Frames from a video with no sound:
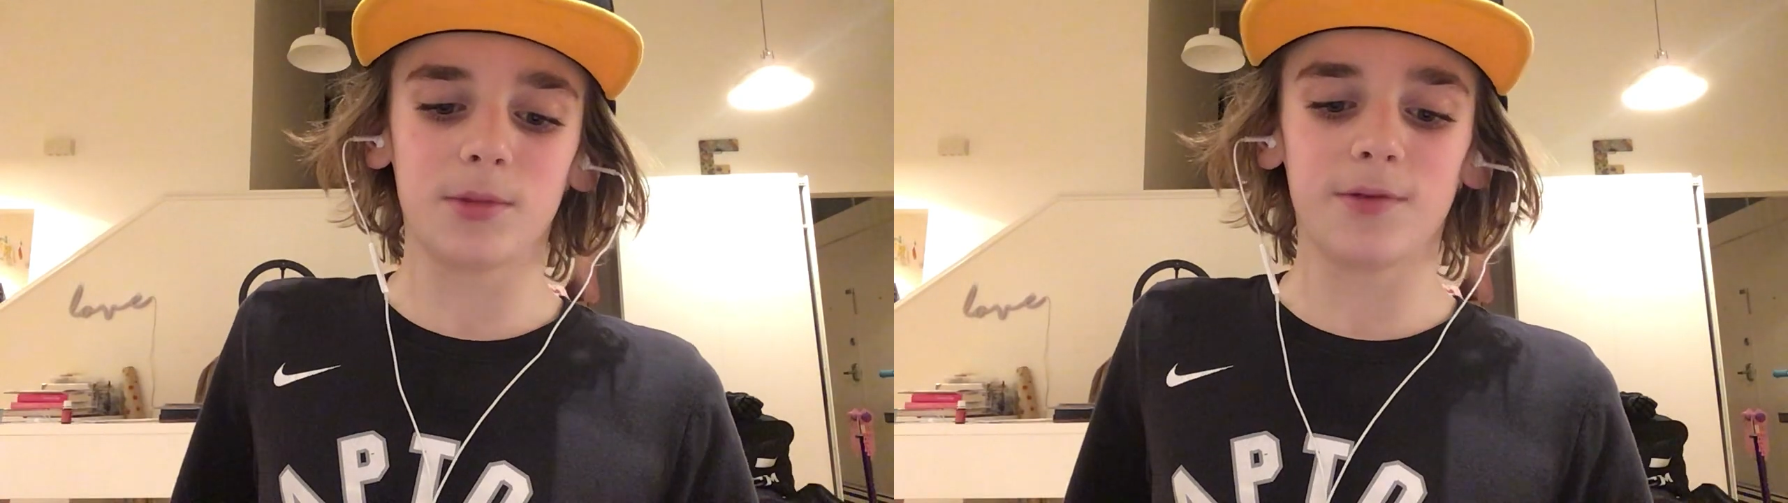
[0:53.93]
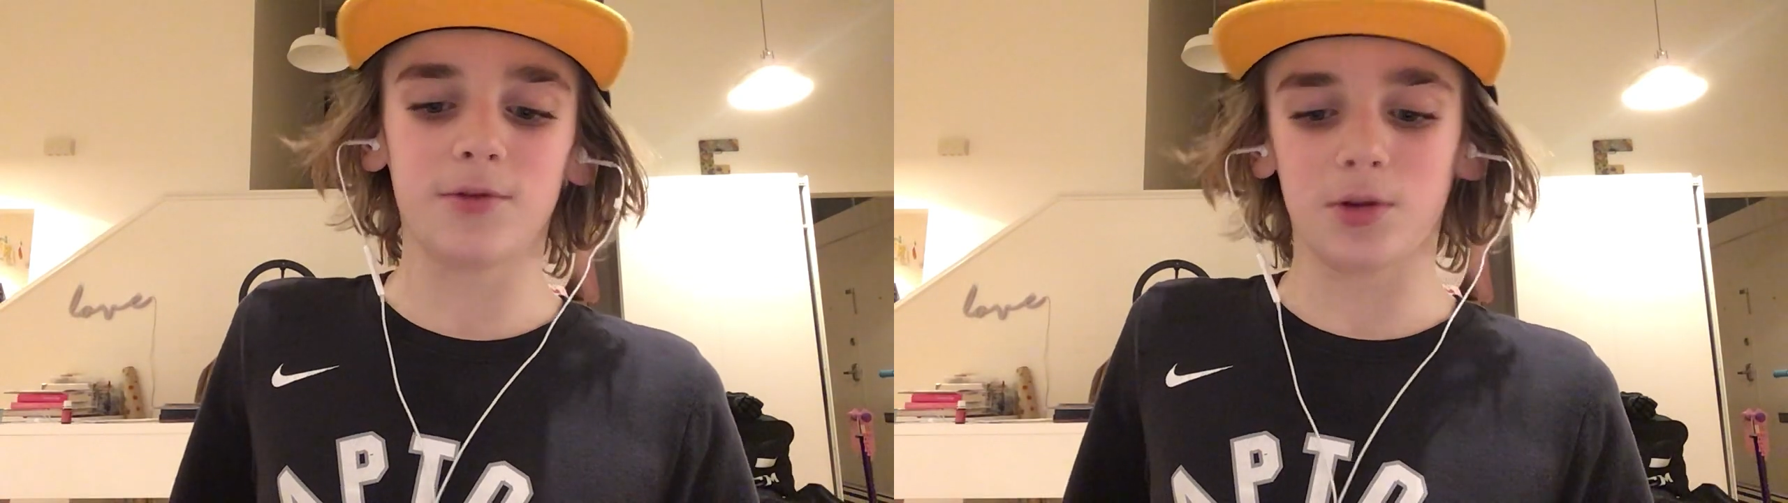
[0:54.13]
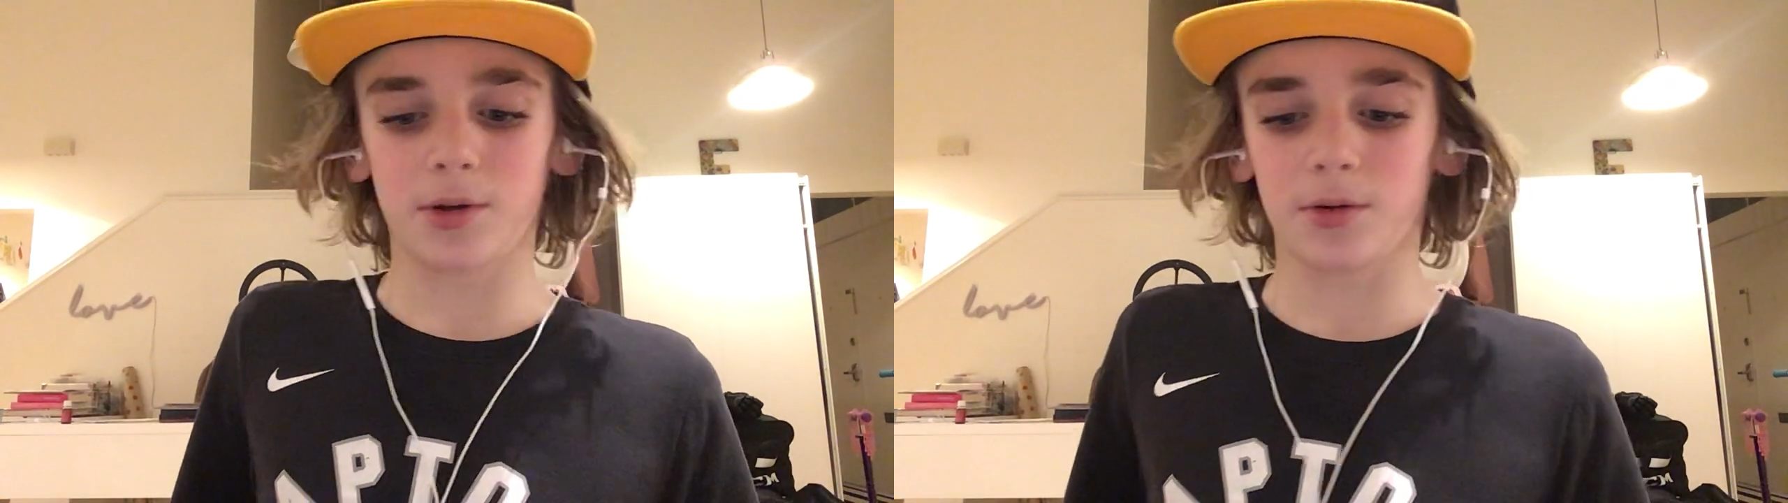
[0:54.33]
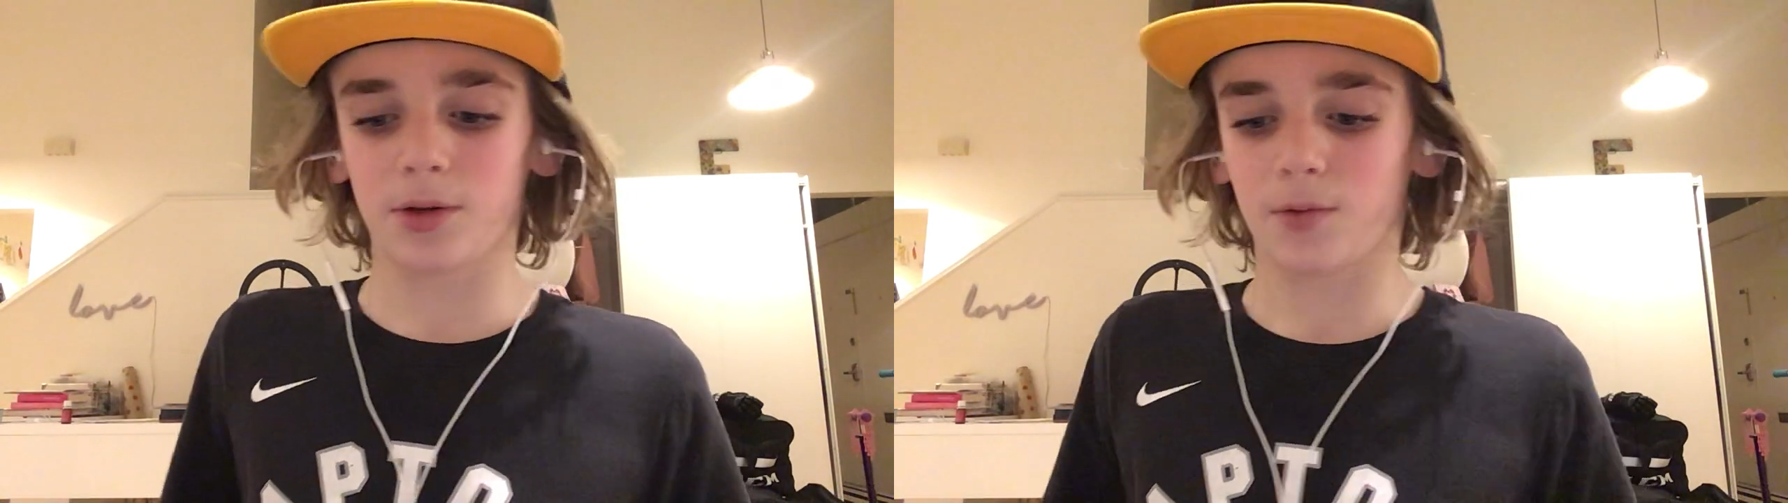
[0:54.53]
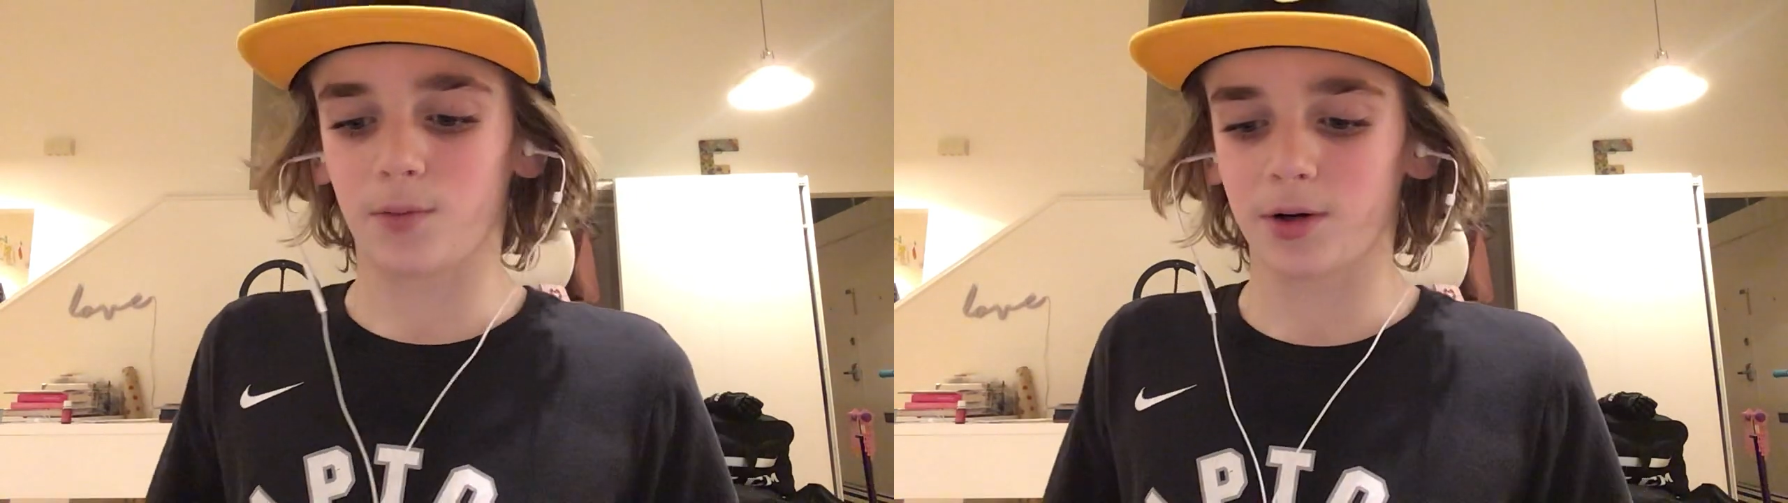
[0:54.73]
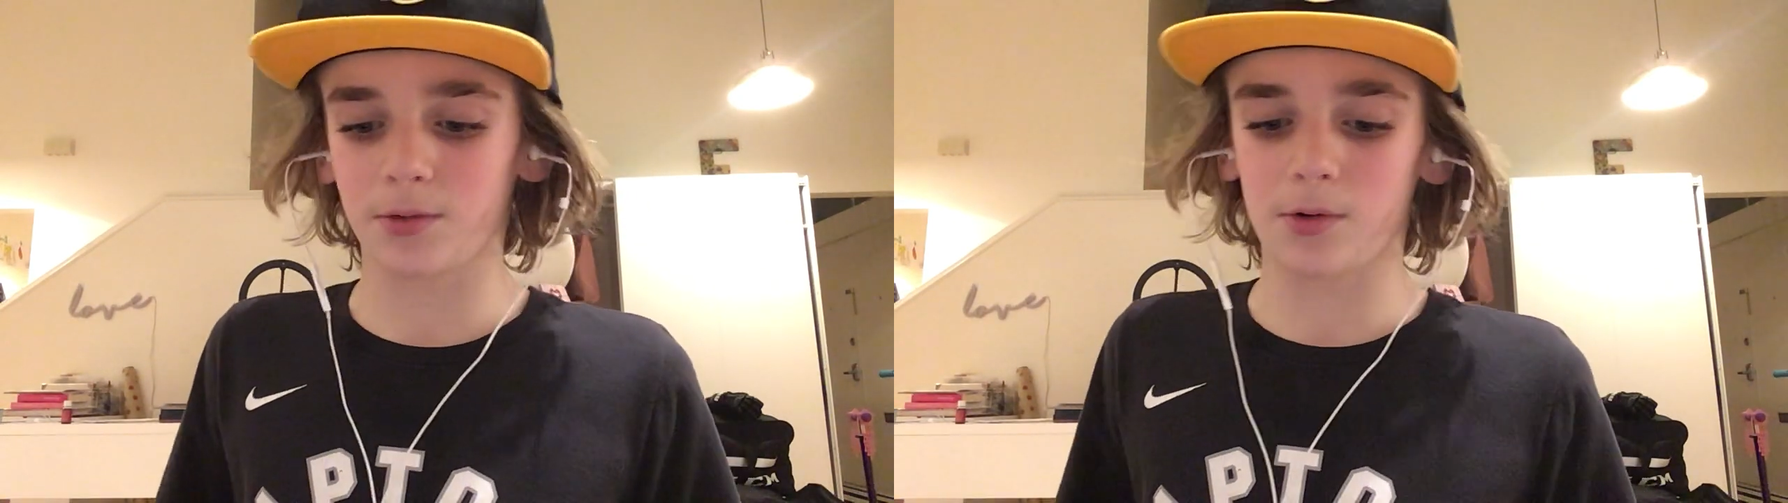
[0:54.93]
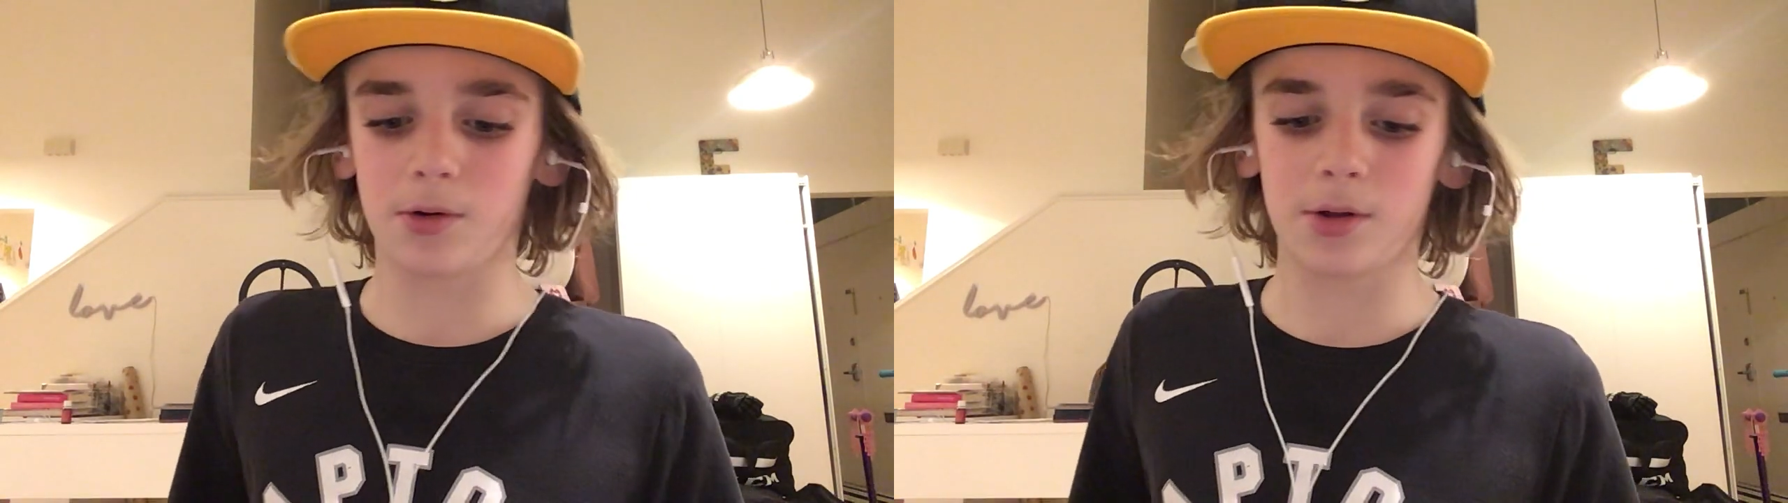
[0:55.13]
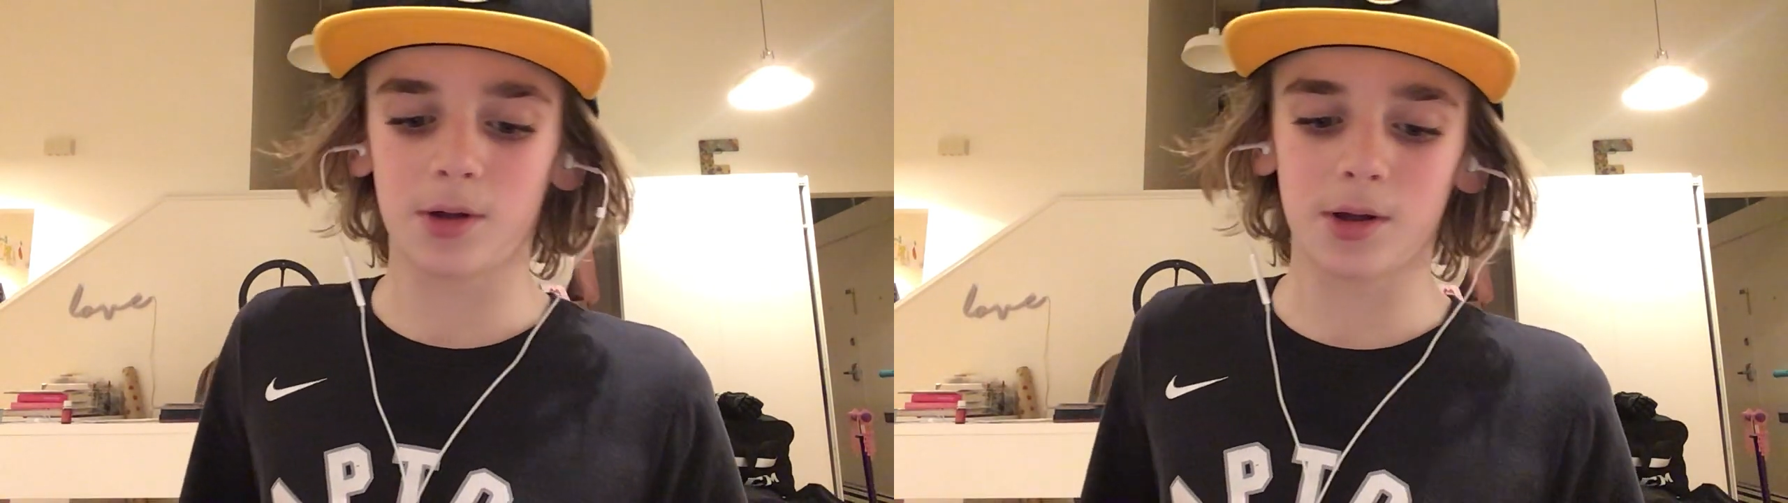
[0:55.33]
even though they only had one
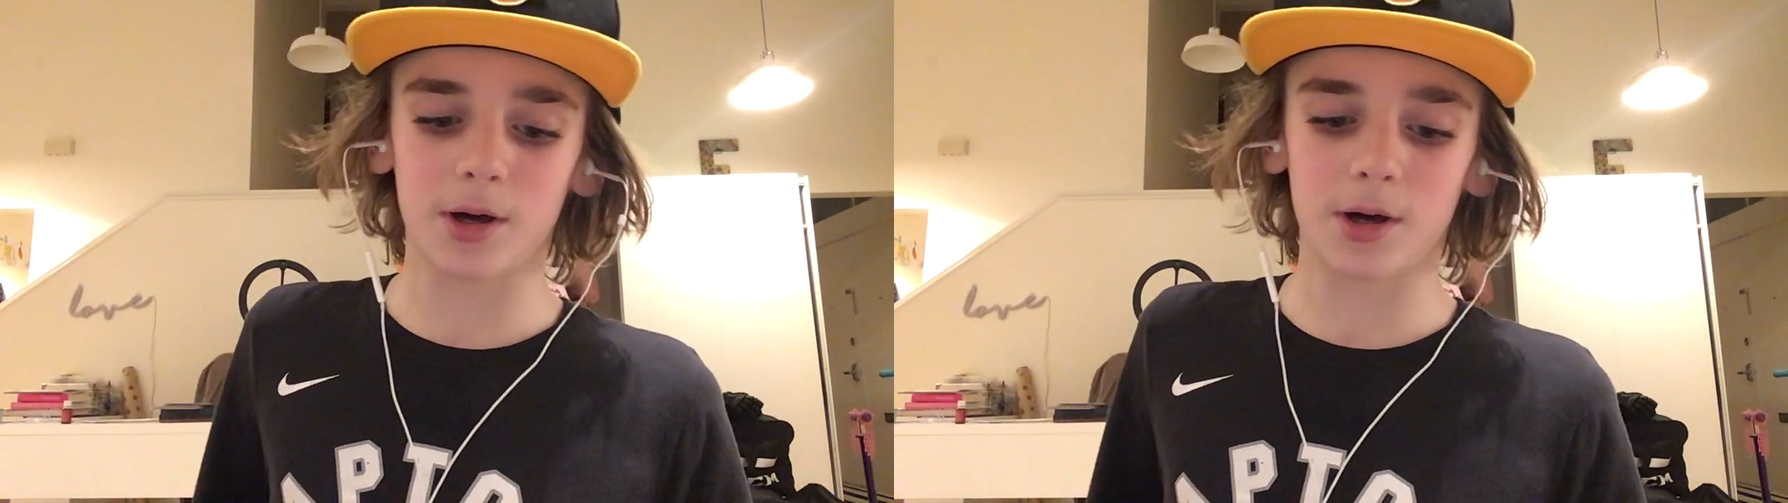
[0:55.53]
goal,